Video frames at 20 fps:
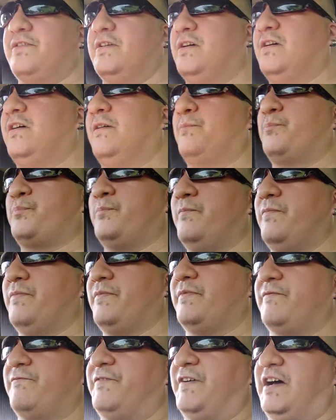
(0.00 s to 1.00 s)
the
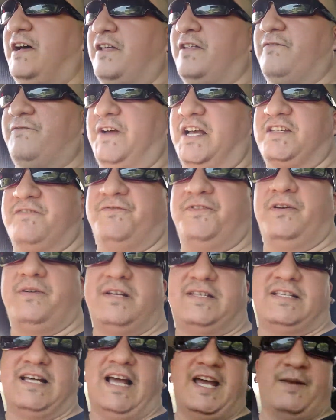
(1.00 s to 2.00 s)
Fa- Fast and
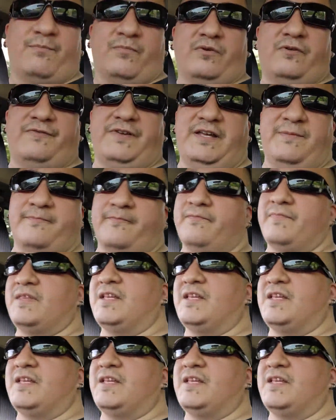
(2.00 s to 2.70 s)
Furious Eight movie,